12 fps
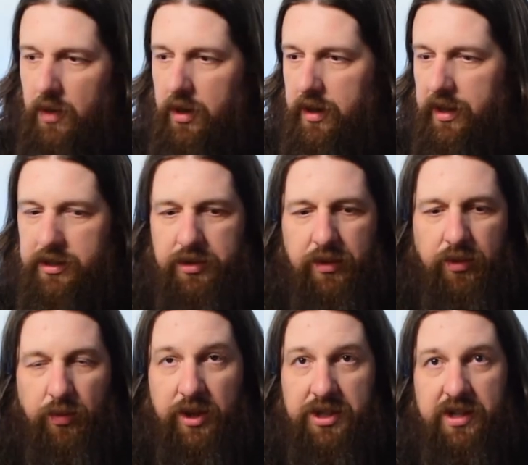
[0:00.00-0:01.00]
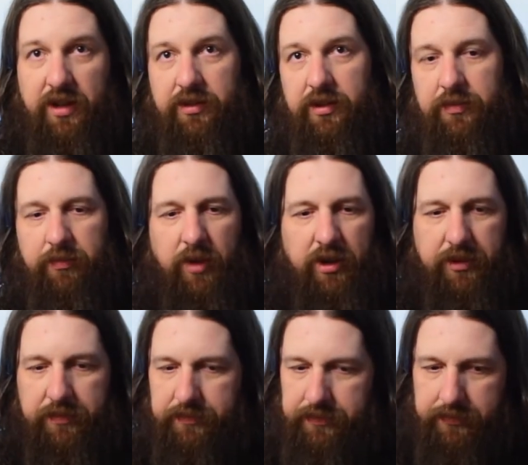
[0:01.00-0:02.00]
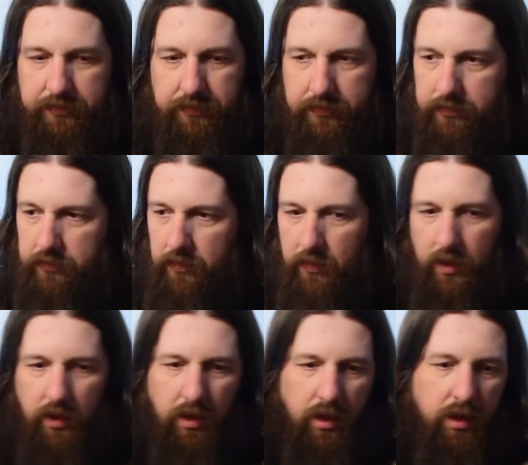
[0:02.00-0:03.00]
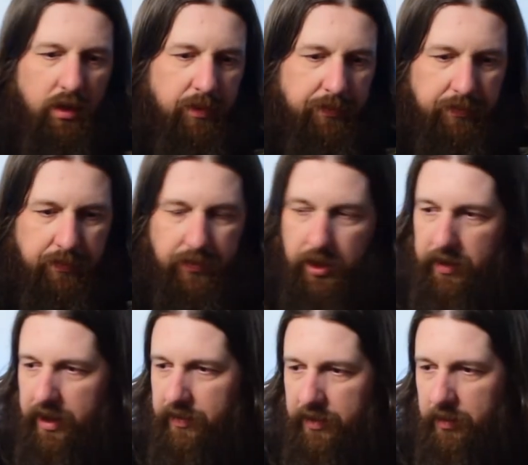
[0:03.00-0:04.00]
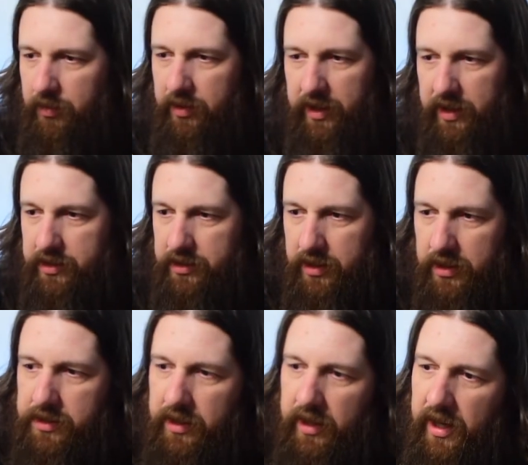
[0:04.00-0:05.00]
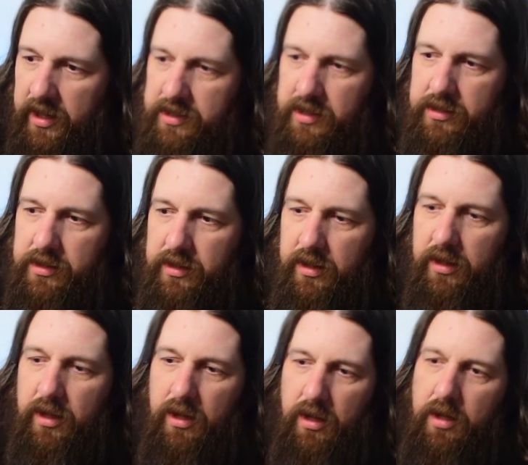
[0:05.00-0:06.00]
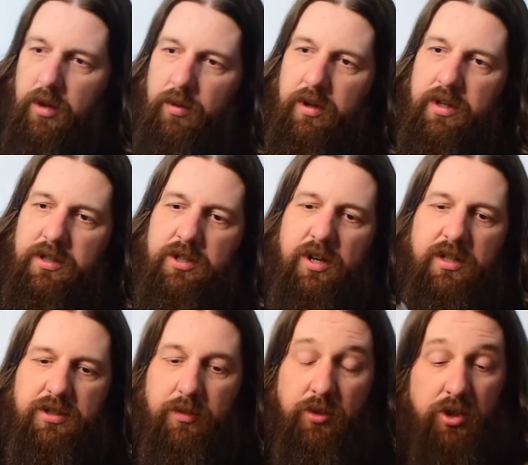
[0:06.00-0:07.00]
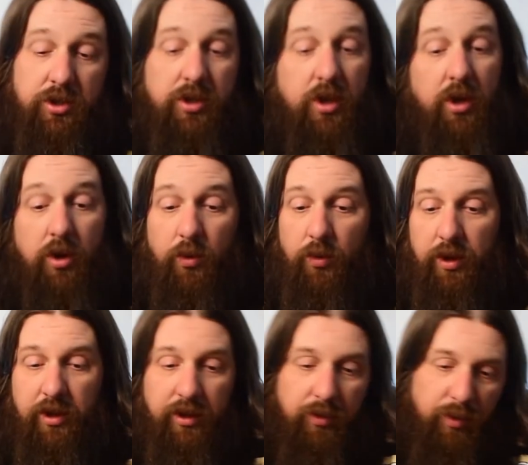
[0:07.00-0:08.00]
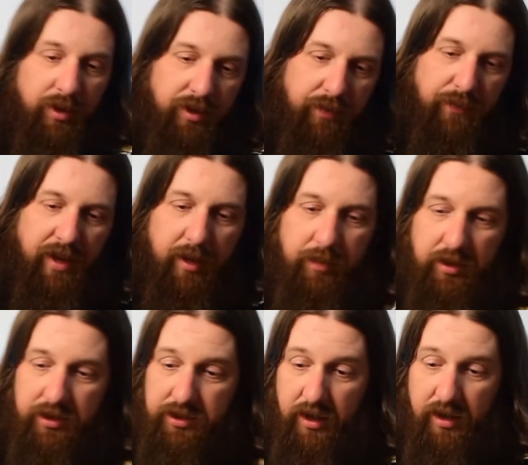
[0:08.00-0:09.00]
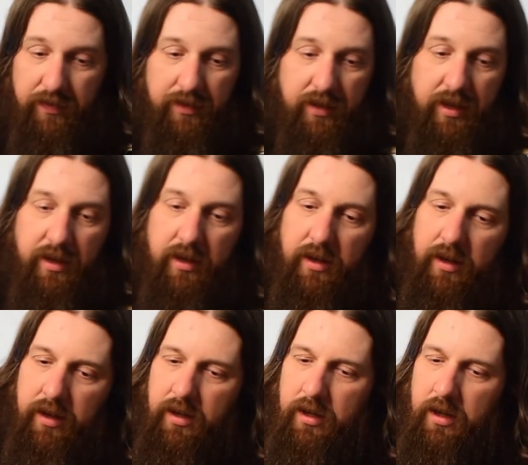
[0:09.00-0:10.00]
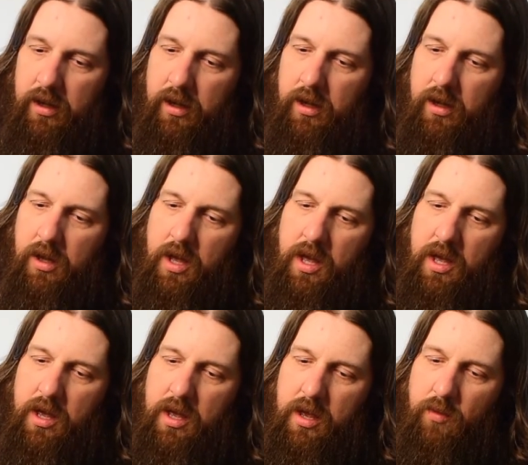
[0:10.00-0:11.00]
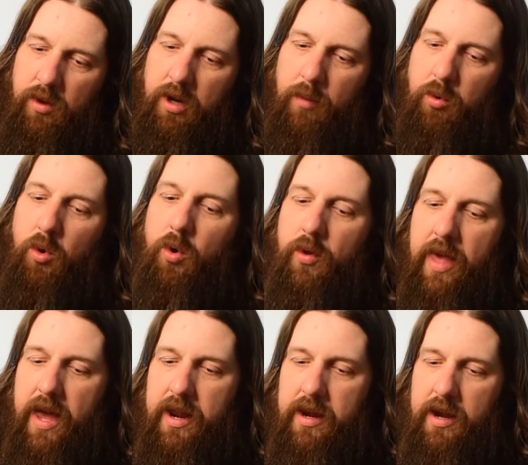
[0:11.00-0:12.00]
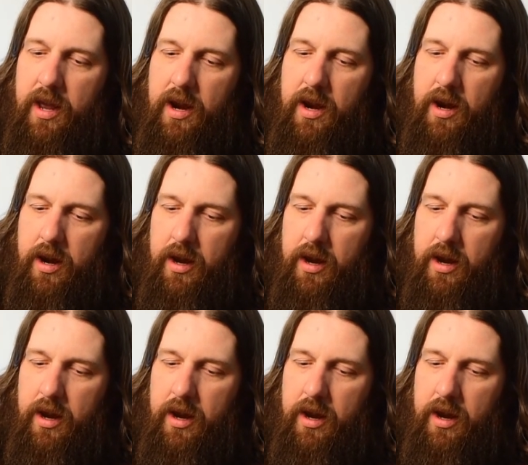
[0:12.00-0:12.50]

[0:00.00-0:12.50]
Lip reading: All right, so I rinsed out the mug. Don't have any more of that disgusting nonsense in there. We're gonna try some of this really, really fabulous coffee right here. And we're gonna pour that in there.